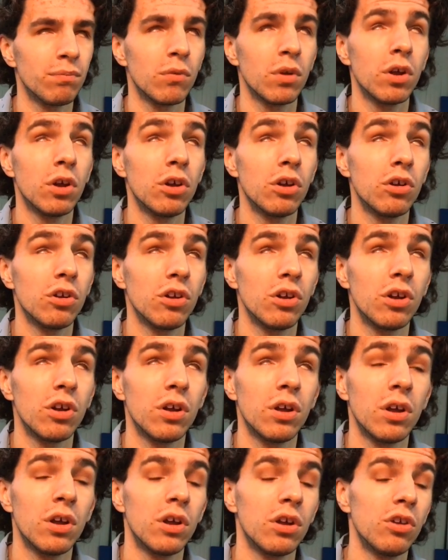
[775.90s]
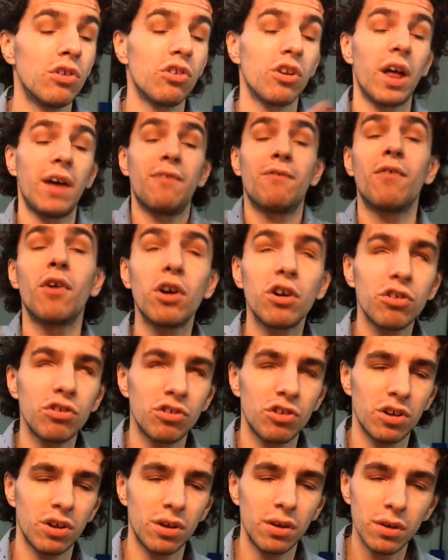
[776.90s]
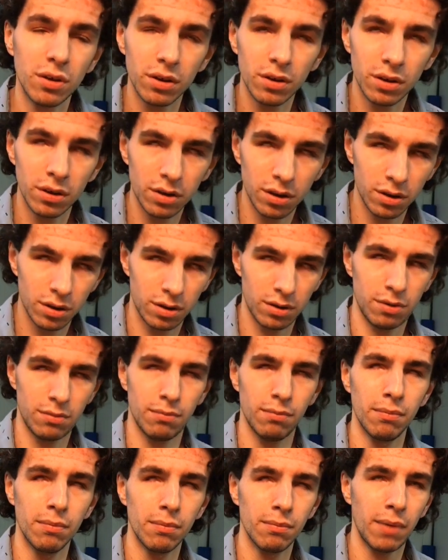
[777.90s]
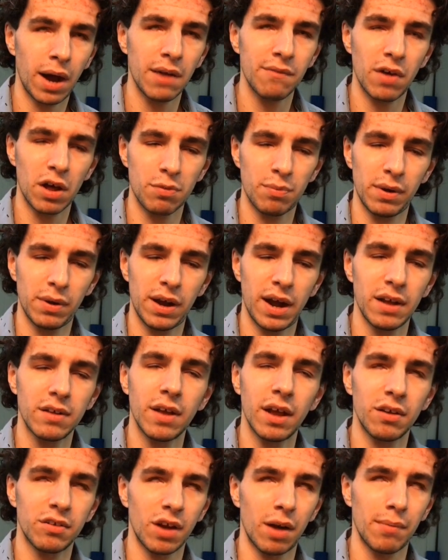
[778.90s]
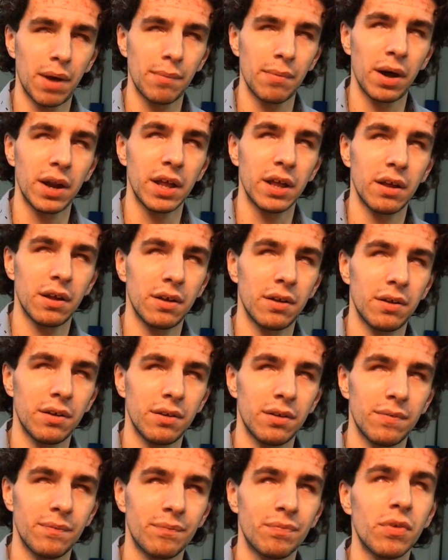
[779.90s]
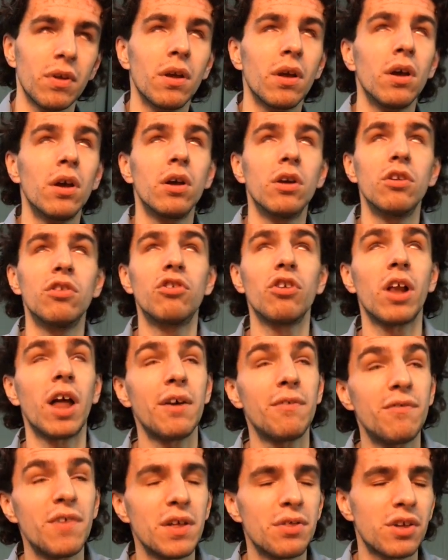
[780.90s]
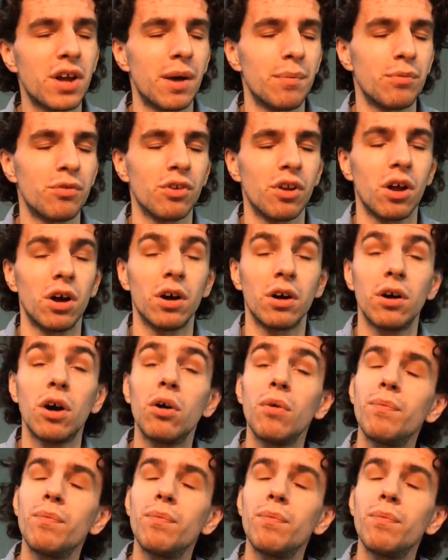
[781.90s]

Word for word: July 1st, my investment guy takes out my money. July 5th comes along.